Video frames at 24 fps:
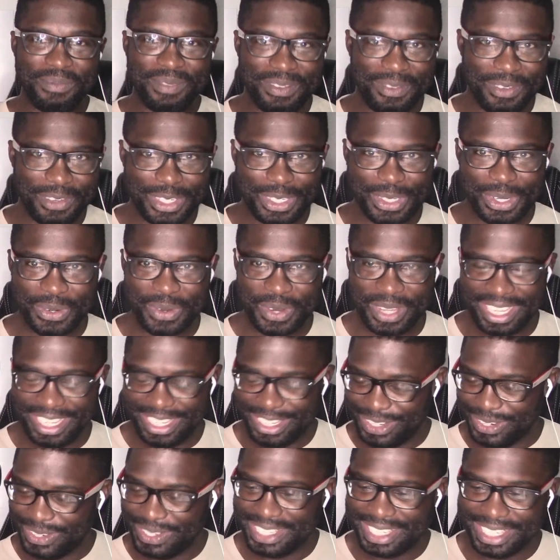so
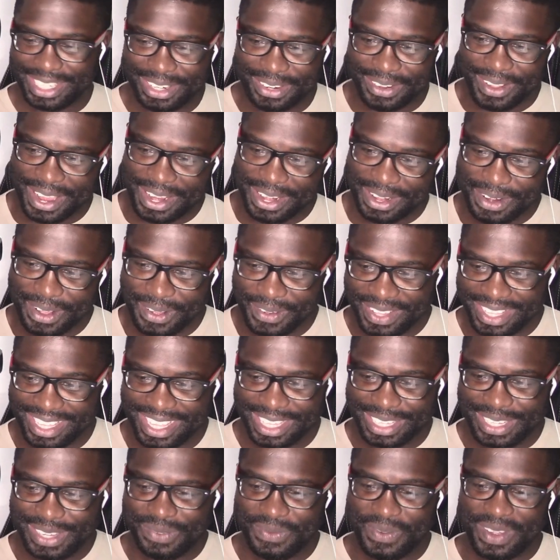interested right now in
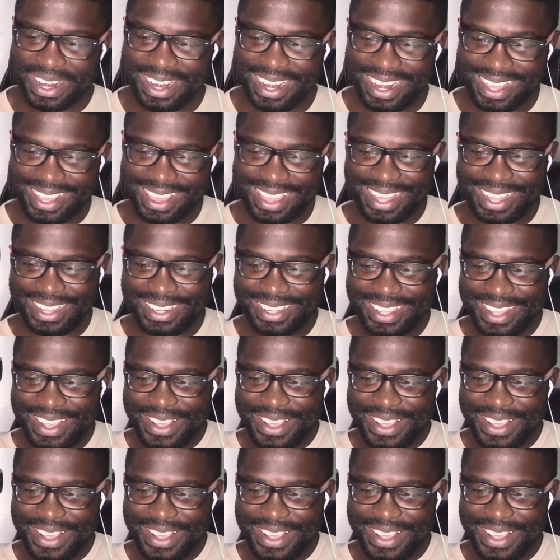getting one like that.